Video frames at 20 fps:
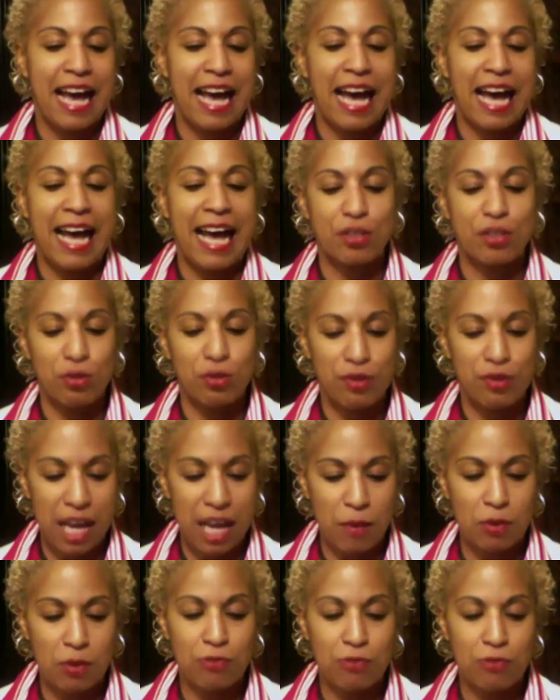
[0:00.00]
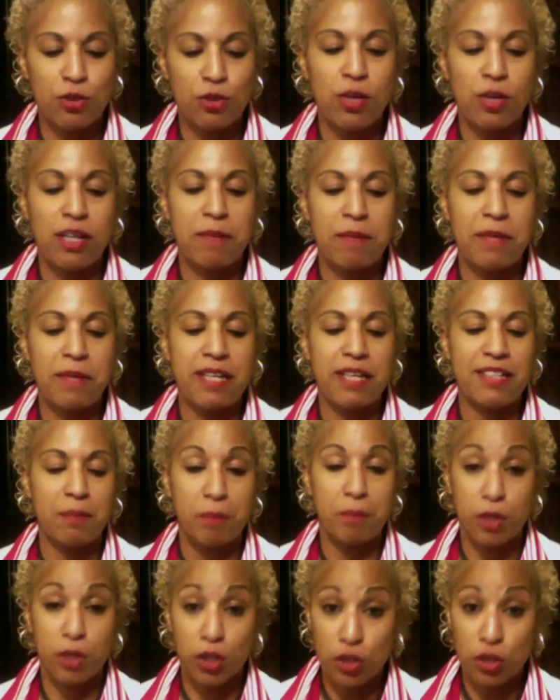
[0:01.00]
I chewed that one for 20 minutes and
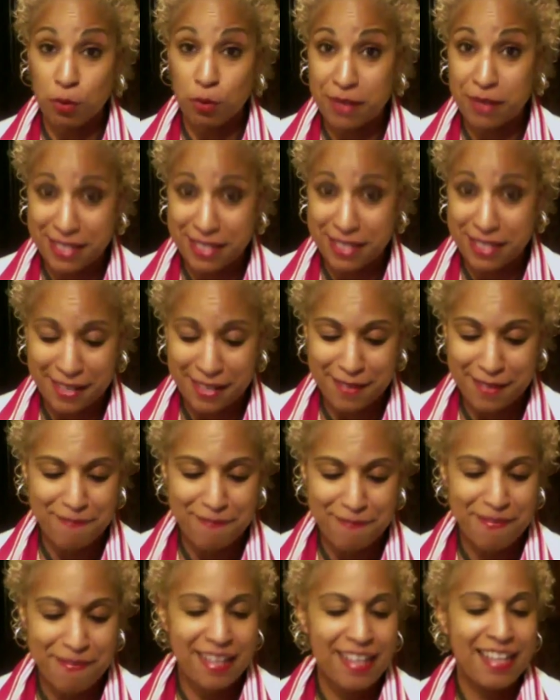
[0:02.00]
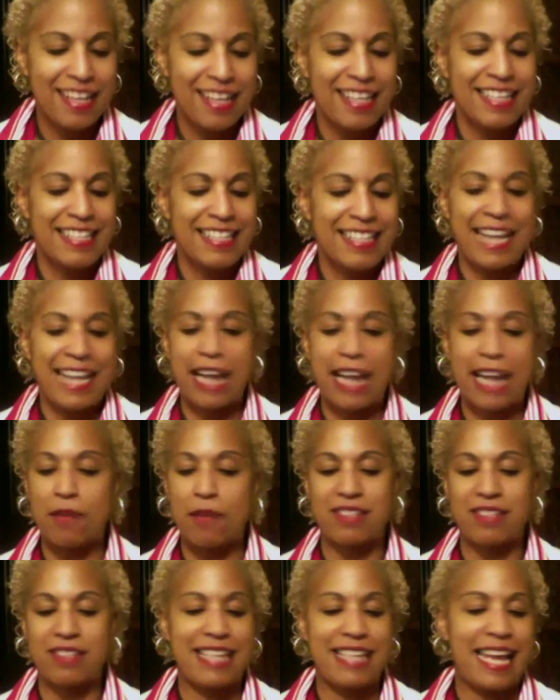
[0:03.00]
put a new piece in. Dane
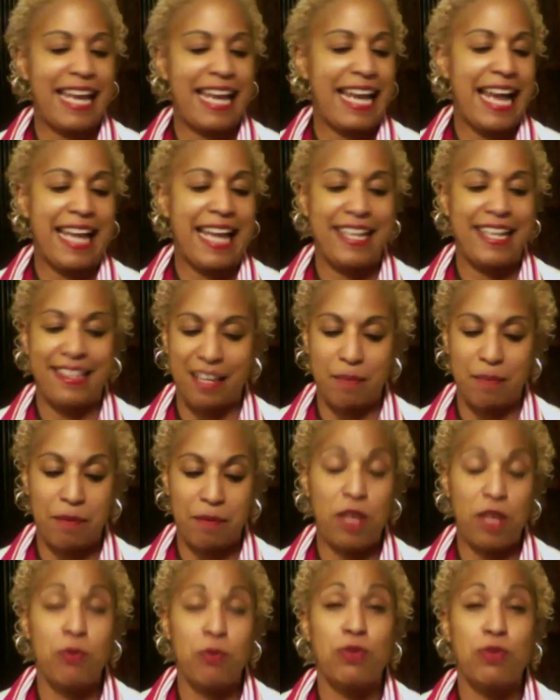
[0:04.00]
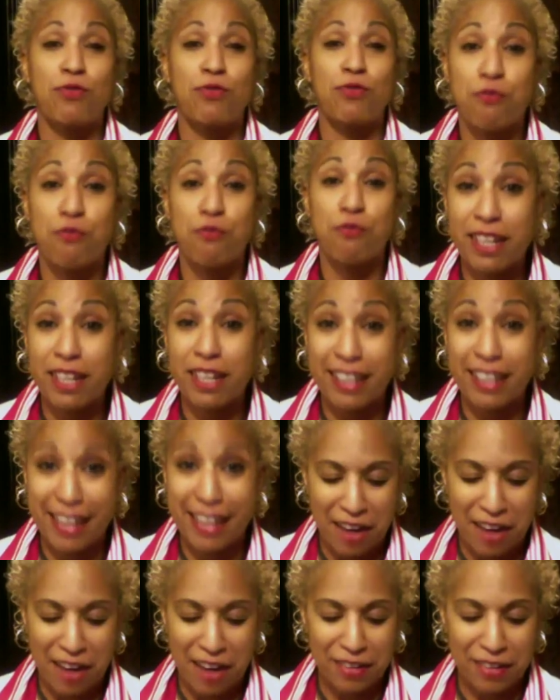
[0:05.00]
wasn't saying anything, but he was freaking
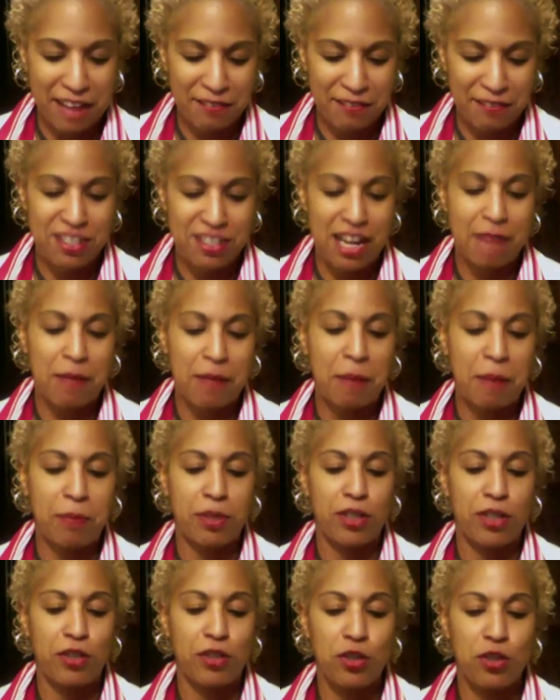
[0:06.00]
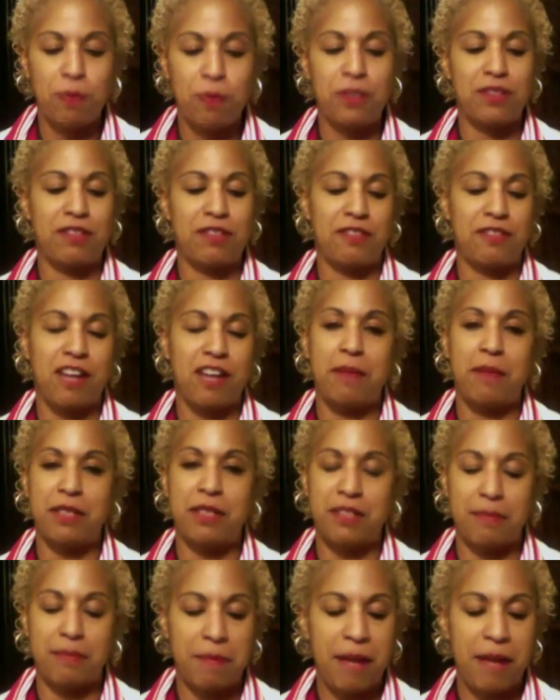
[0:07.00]
out every time I put a new piece of gum
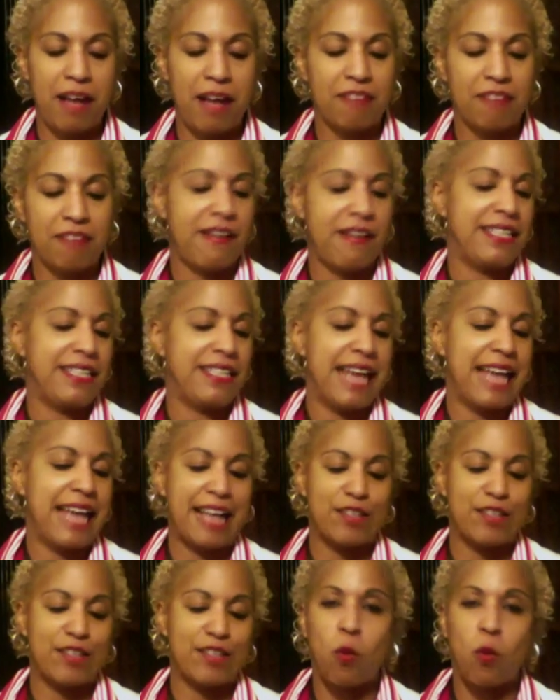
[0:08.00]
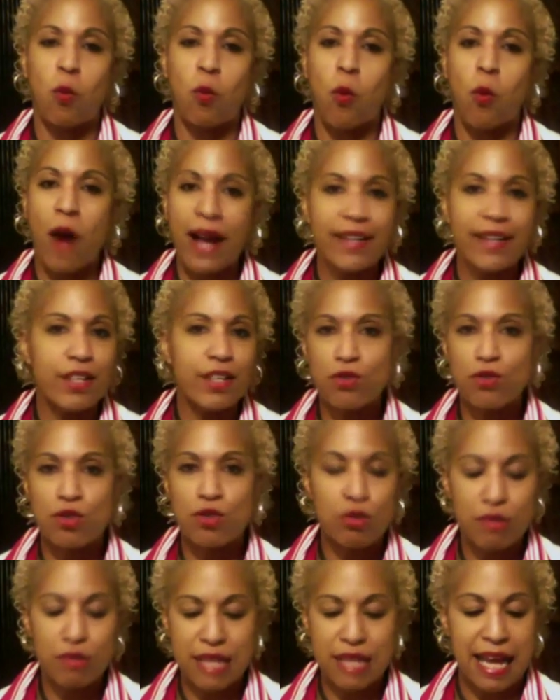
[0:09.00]
into my mouth. Finally, he asked, why do you do
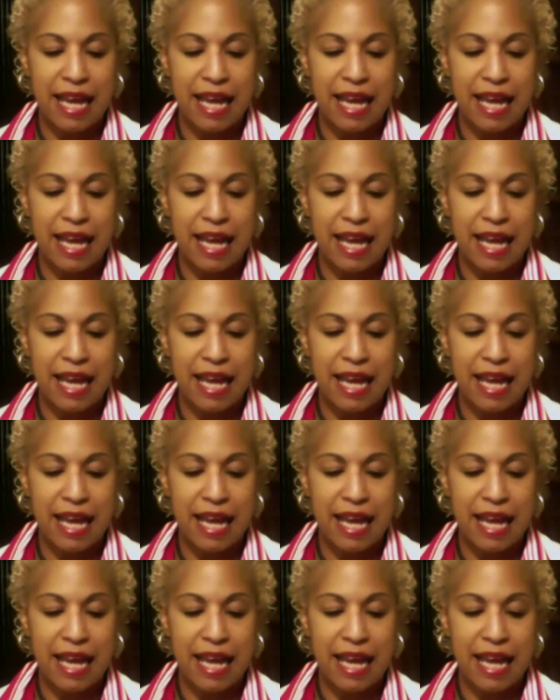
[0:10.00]
that?